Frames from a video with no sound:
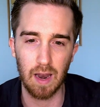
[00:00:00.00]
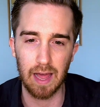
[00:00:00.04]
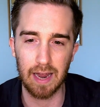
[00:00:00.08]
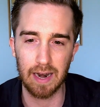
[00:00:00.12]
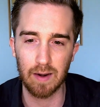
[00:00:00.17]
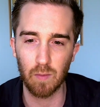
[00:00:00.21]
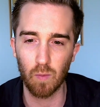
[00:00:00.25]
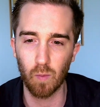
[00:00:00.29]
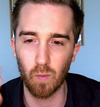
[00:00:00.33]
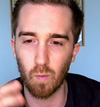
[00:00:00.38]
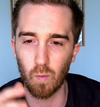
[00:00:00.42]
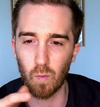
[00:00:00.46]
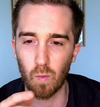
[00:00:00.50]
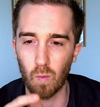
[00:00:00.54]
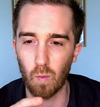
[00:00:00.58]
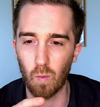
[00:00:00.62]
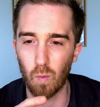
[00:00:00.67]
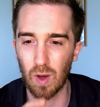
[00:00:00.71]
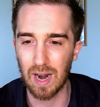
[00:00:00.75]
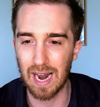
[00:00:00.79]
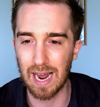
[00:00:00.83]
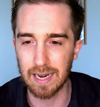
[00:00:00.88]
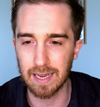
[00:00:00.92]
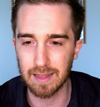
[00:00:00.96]
and
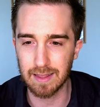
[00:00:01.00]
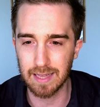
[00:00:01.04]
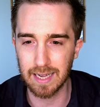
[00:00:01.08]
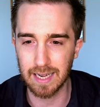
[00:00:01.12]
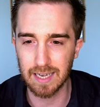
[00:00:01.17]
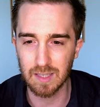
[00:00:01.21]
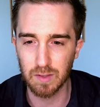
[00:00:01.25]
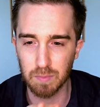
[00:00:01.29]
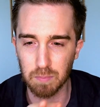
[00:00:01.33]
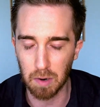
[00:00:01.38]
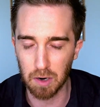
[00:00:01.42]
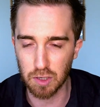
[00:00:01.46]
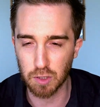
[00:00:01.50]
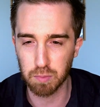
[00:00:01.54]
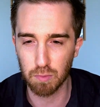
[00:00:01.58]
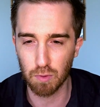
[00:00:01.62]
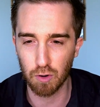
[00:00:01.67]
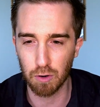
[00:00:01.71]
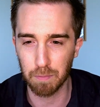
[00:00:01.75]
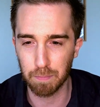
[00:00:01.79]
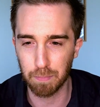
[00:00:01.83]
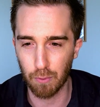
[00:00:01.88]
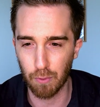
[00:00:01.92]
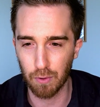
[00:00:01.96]
what I think is much
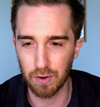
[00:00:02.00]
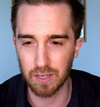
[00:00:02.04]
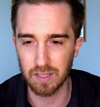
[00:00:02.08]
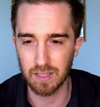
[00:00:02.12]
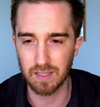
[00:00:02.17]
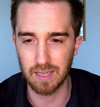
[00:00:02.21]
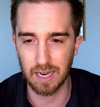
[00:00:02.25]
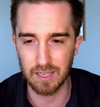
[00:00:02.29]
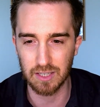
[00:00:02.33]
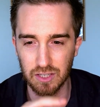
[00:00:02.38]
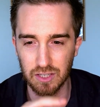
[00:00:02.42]
more important is